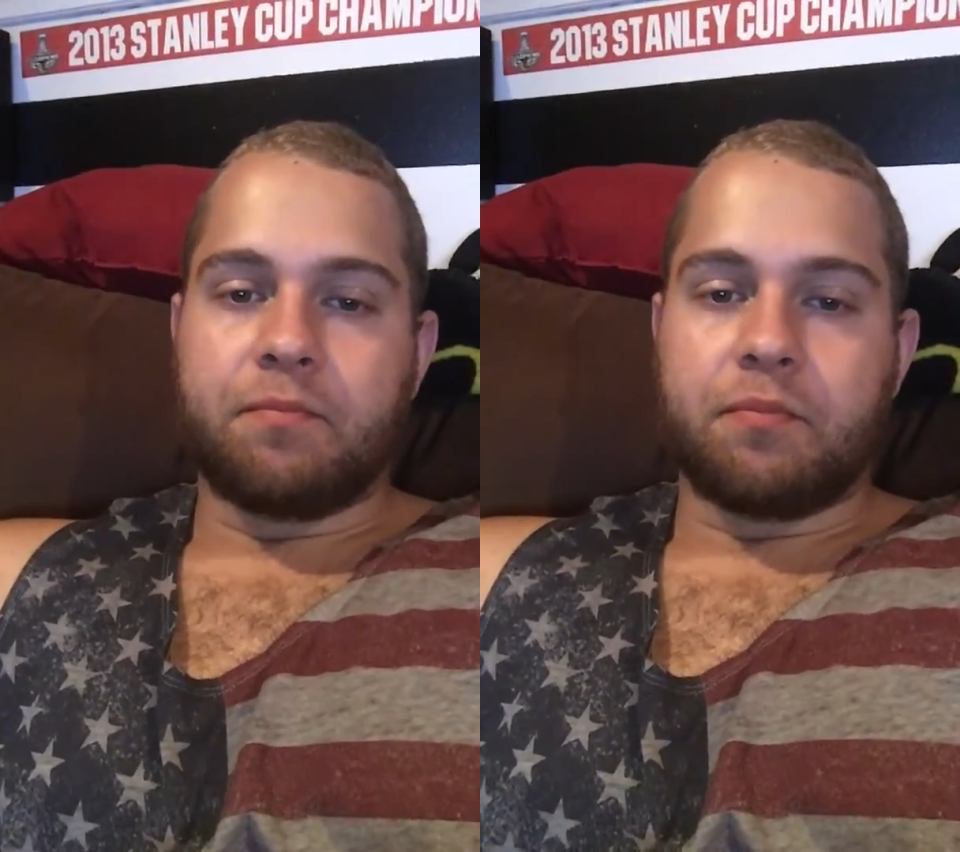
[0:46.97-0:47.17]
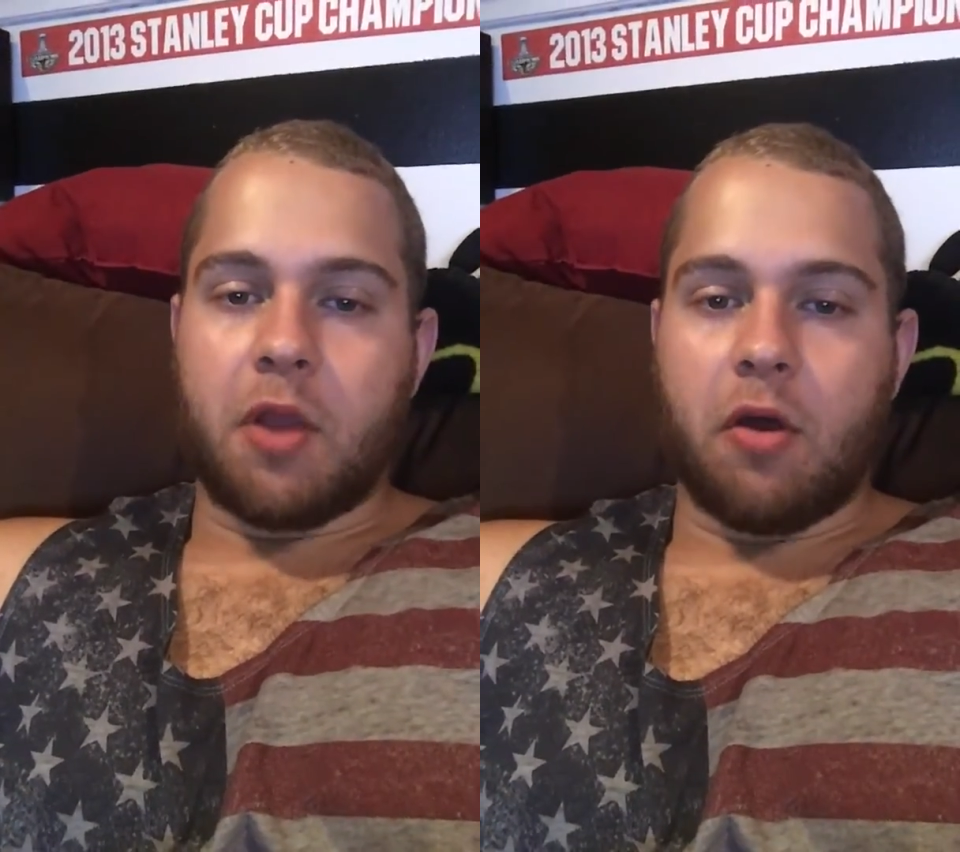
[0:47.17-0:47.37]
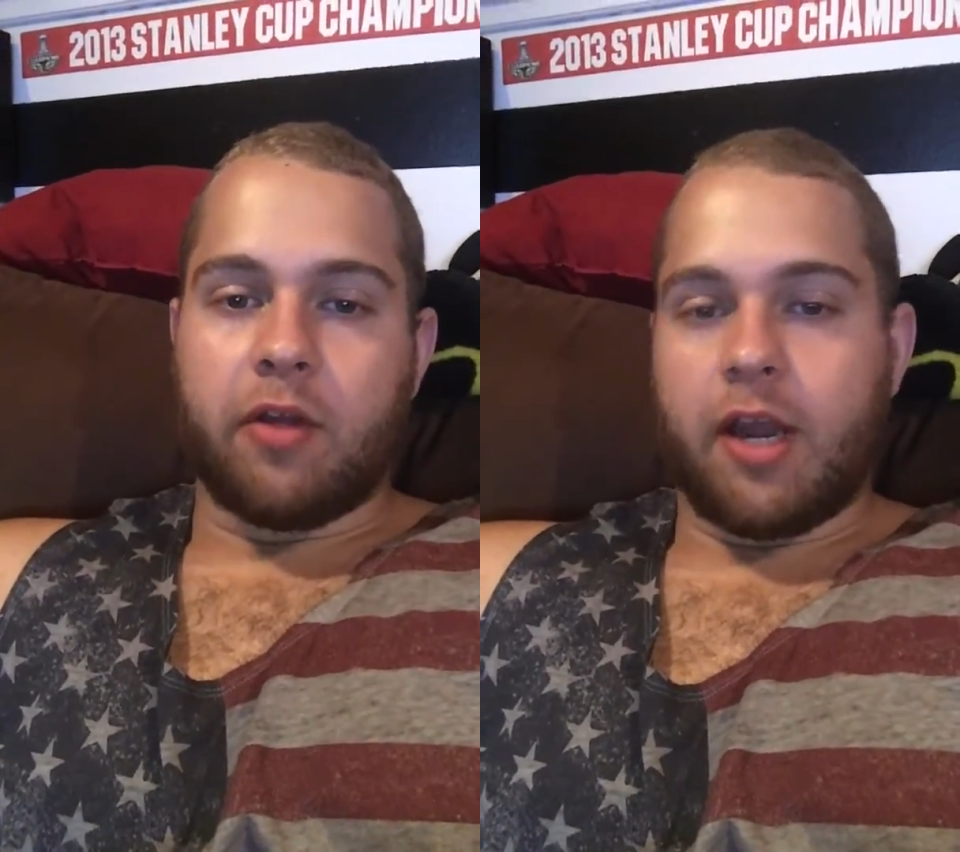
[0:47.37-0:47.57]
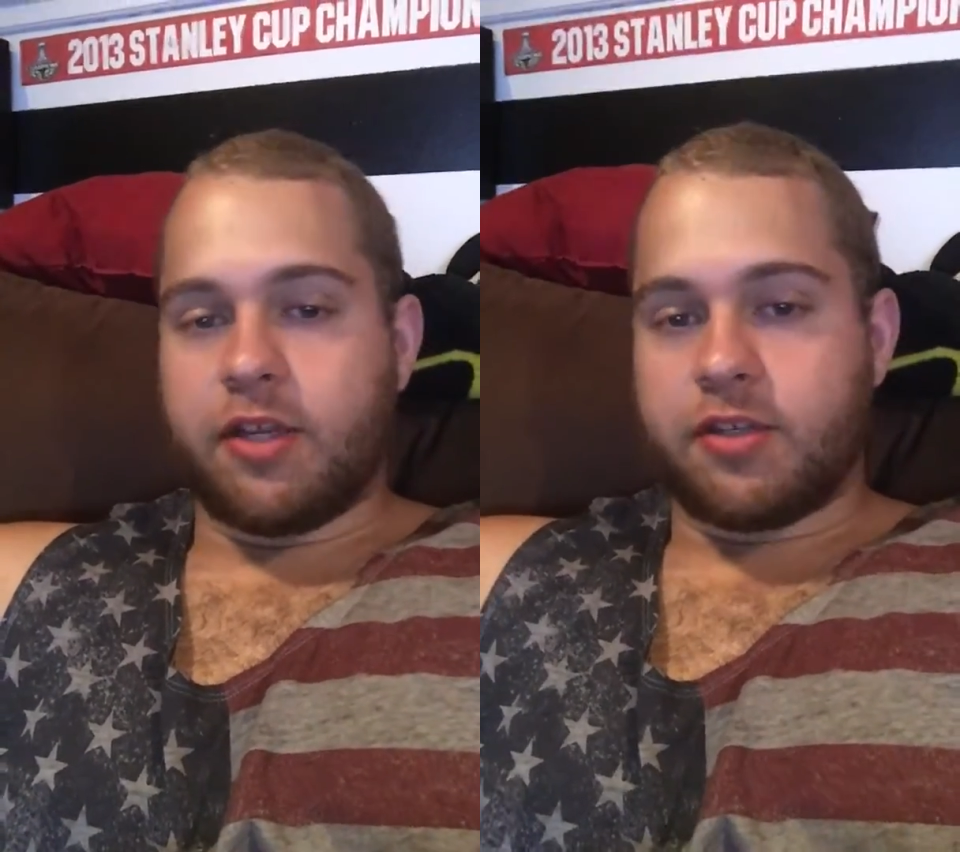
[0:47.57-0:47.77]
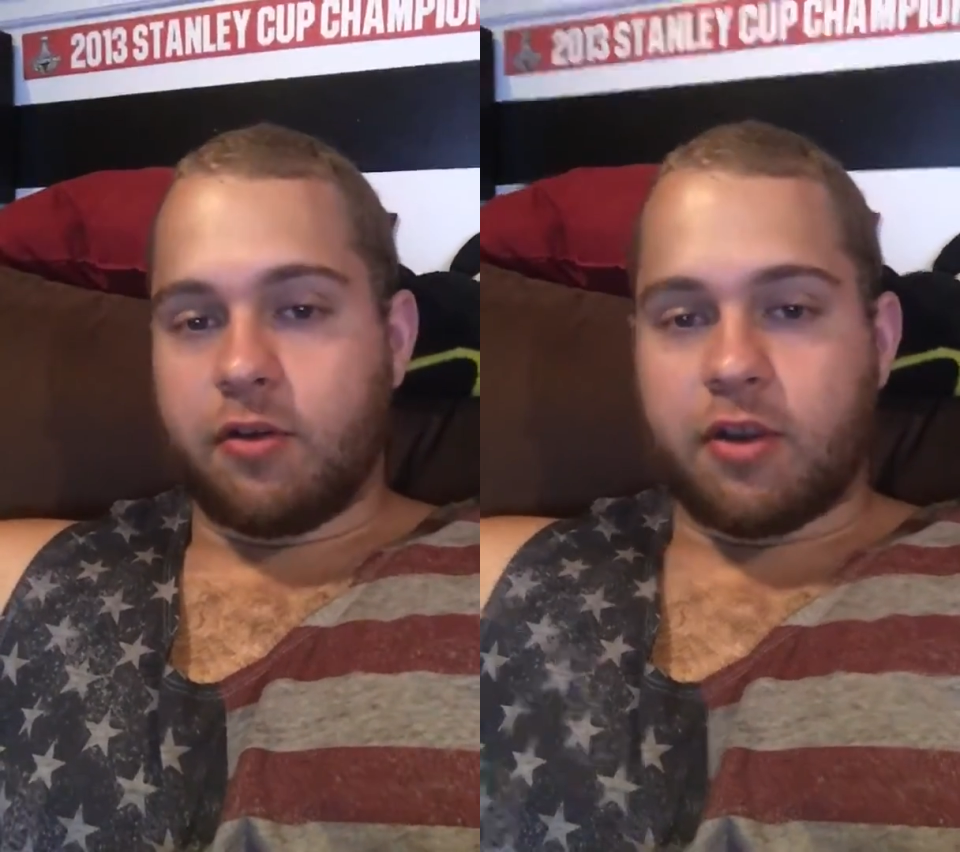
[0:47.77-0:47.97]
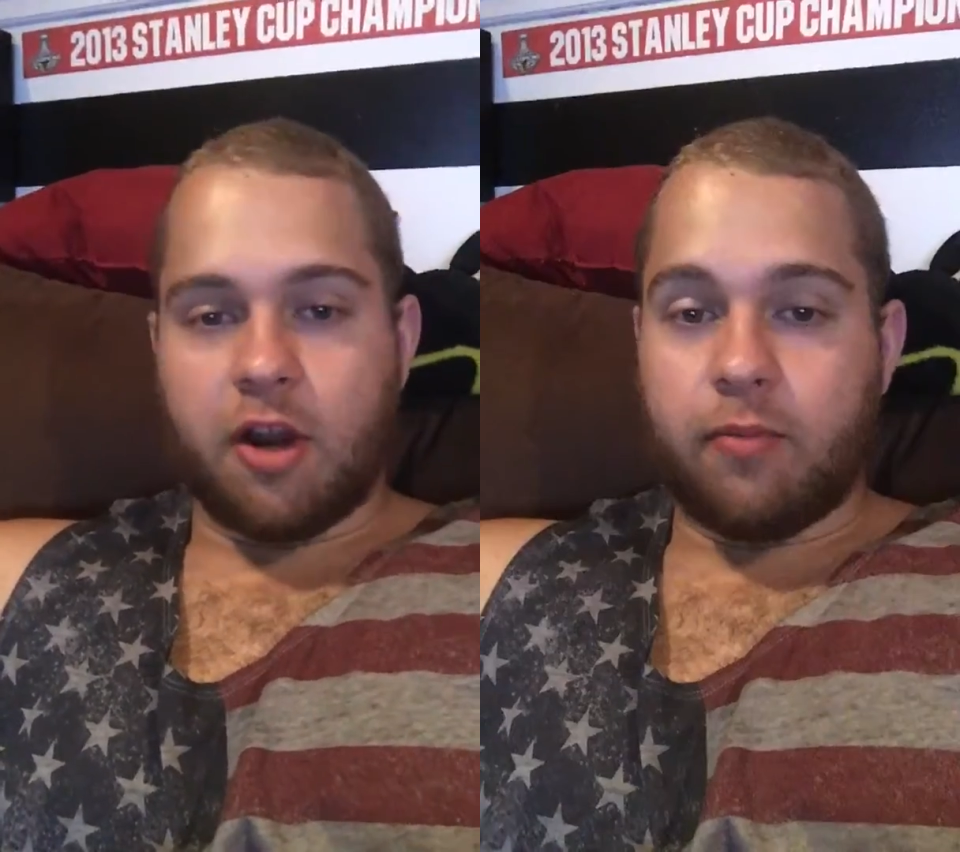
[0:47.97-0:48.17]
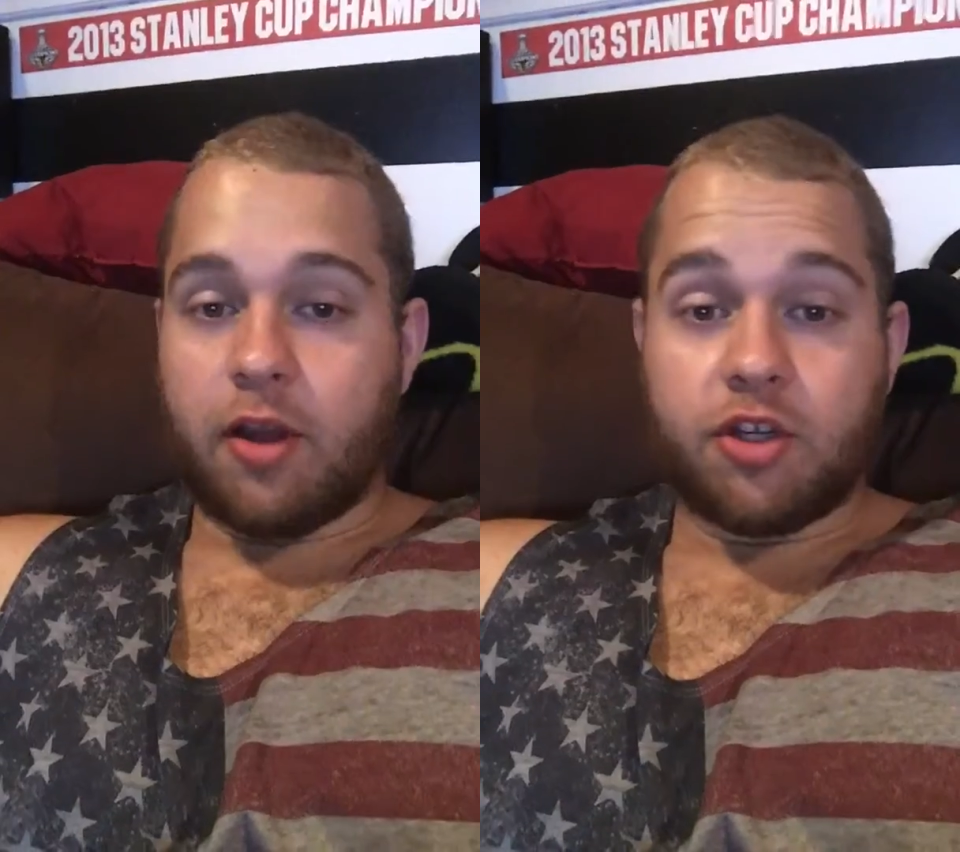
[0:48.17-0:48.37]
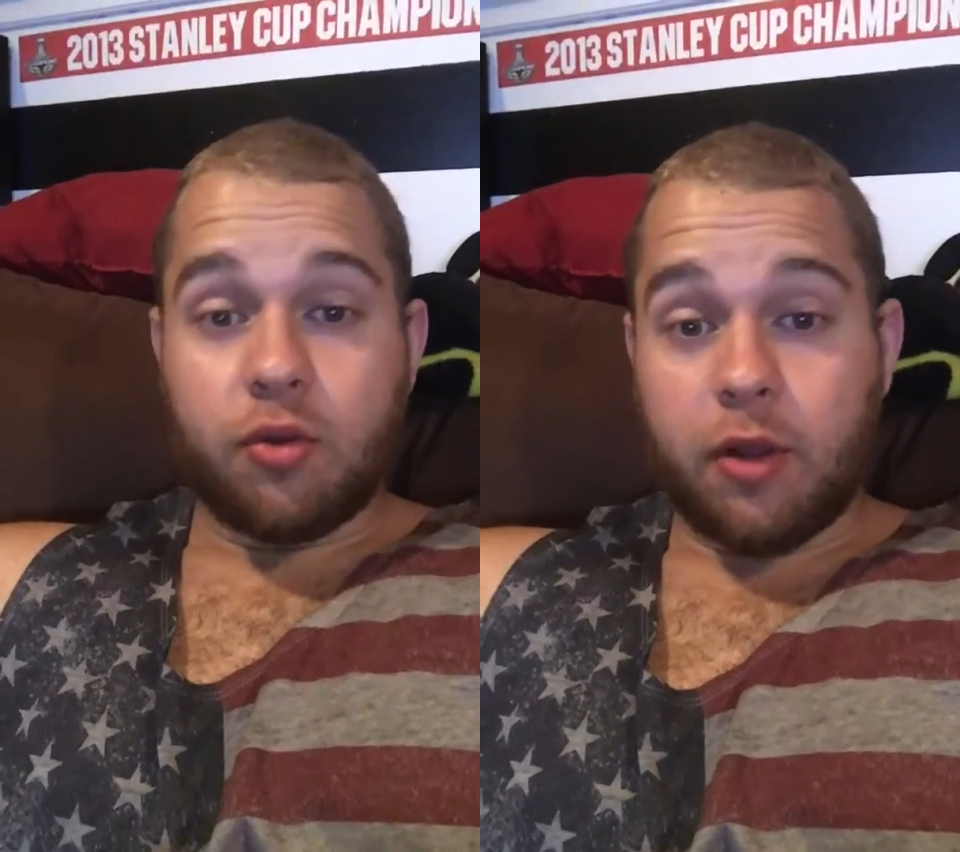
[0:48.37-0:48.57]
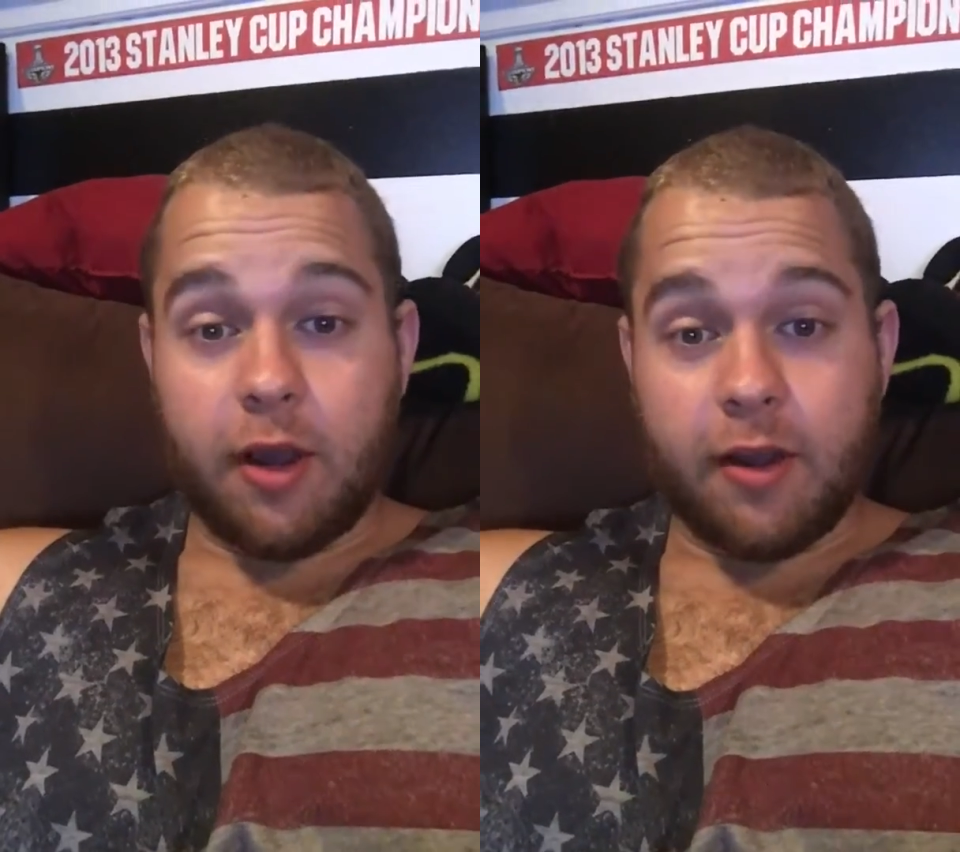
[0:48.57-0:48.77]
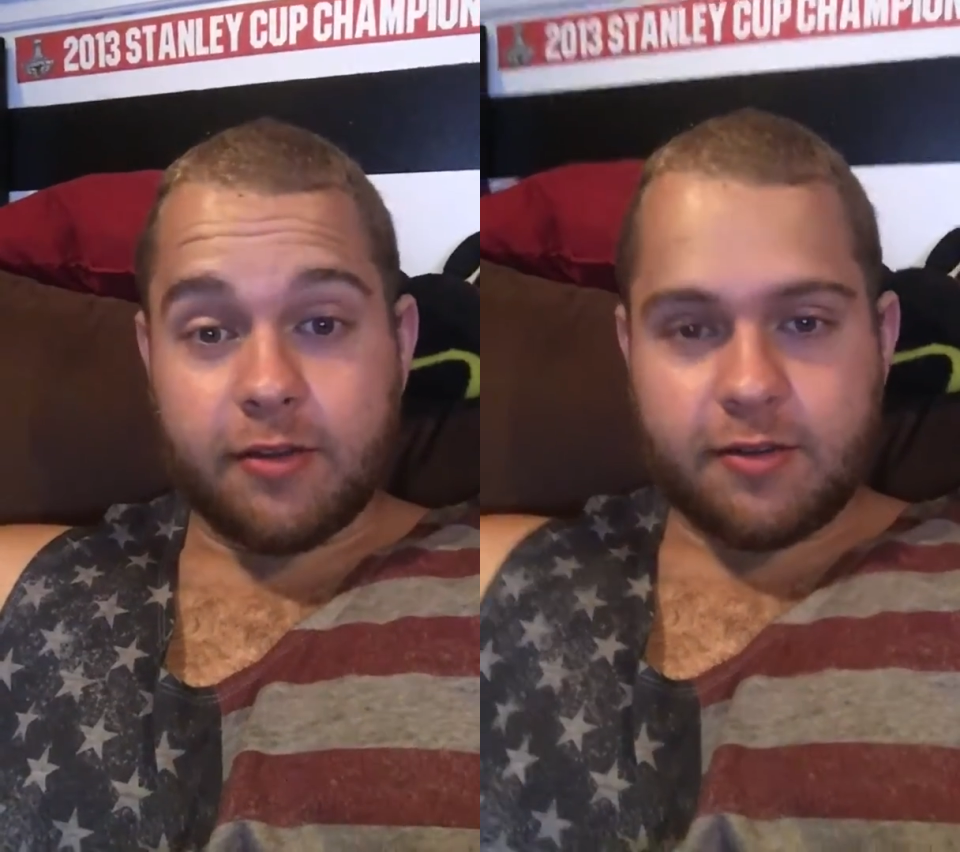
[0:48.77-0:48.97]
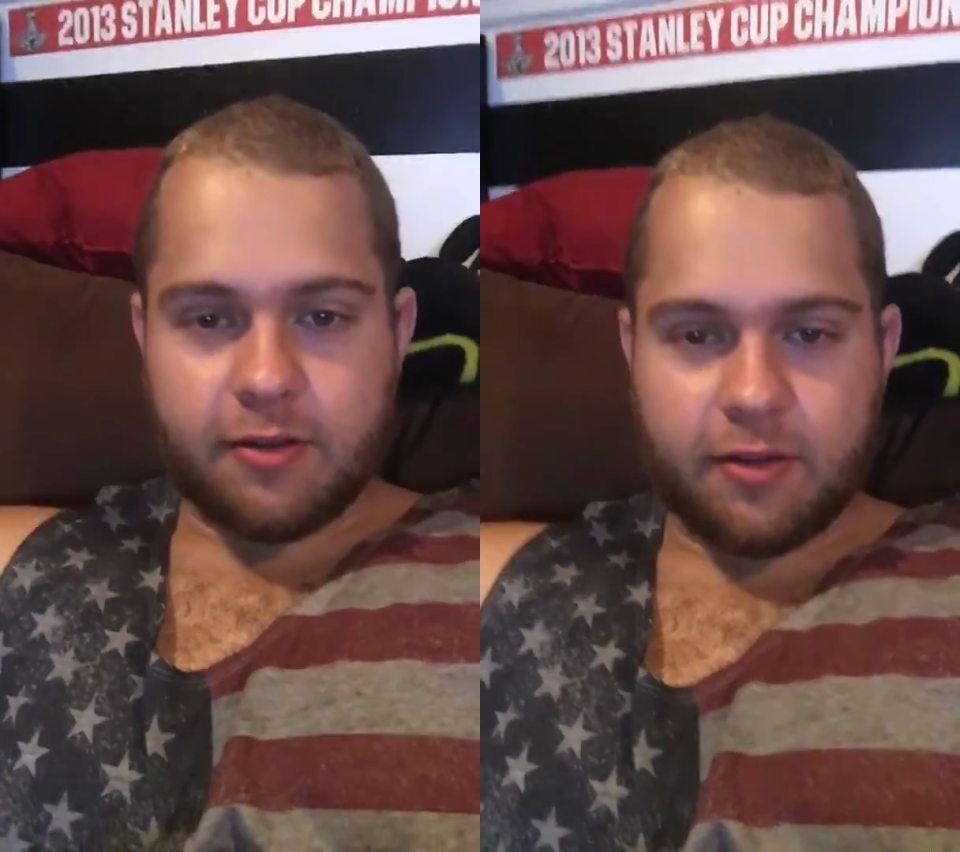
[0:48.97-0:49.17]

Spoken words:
know that I still care about you guys.